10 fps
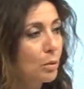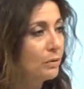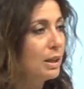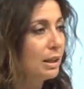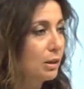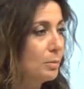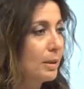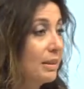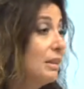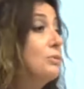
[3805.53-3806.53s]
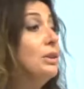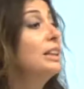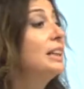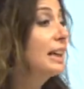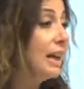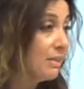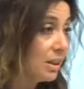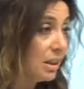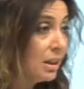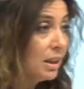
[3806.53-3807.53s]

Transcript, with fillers: of the electromagnetic field in a cavity,